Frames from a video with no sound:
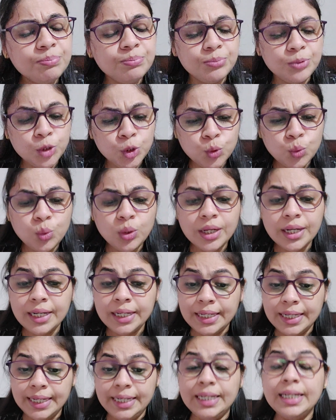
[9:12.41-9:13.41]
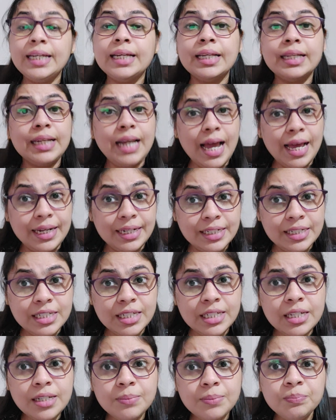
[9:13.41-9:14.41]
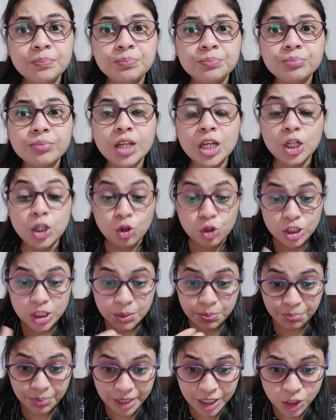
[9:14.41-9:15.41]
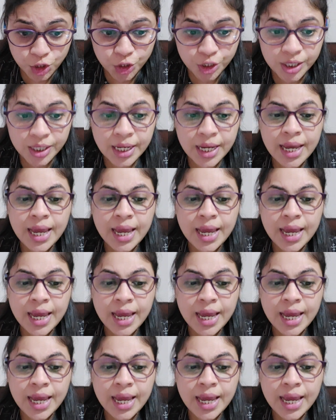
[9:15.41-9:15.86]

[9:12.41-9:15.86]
you in getting clarity in your speech,